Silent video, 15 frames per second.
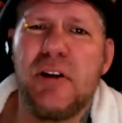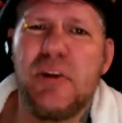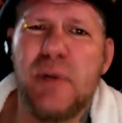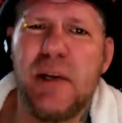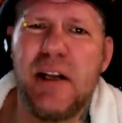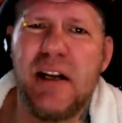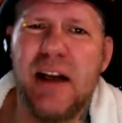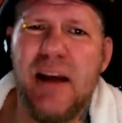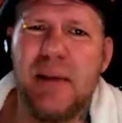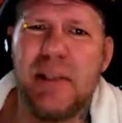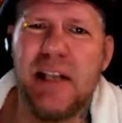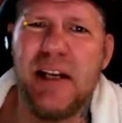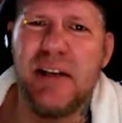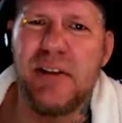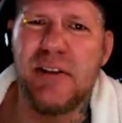is one of the
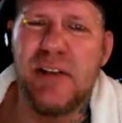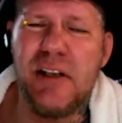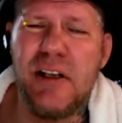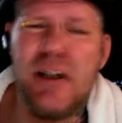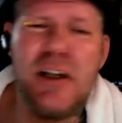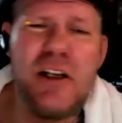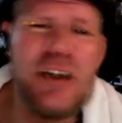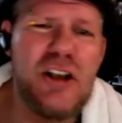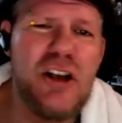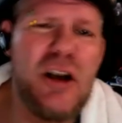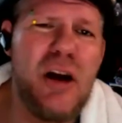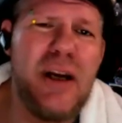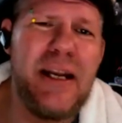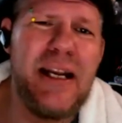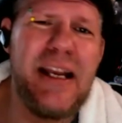commentators. So,
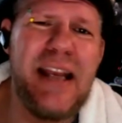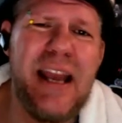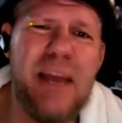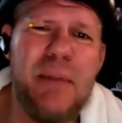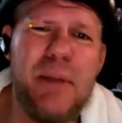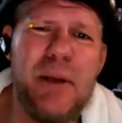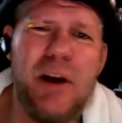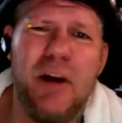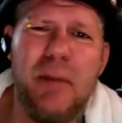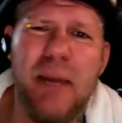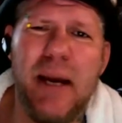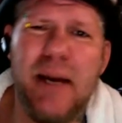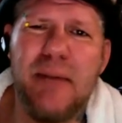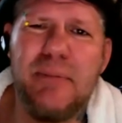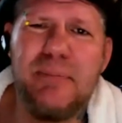I mean, he can't be all
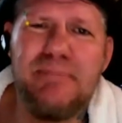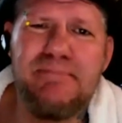bad.